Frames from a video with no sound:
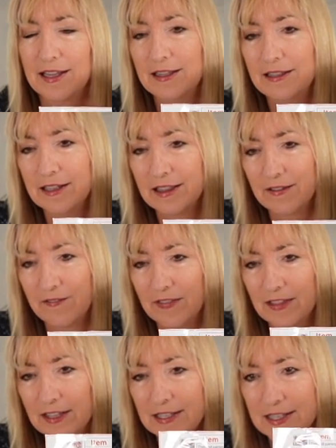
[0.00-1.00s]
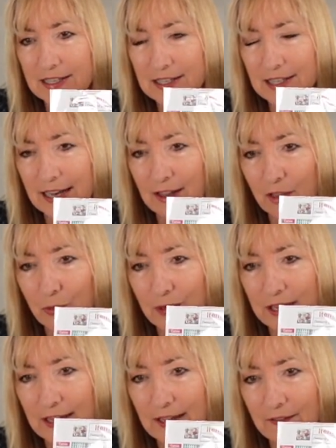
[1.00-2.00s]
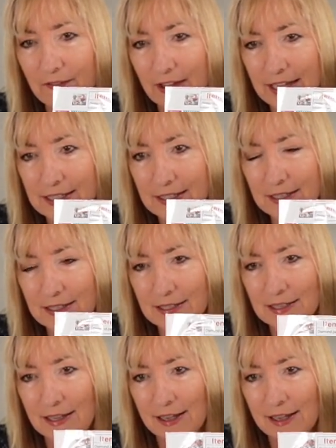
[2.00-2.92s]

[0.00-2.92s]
Look at this is like 3 vases.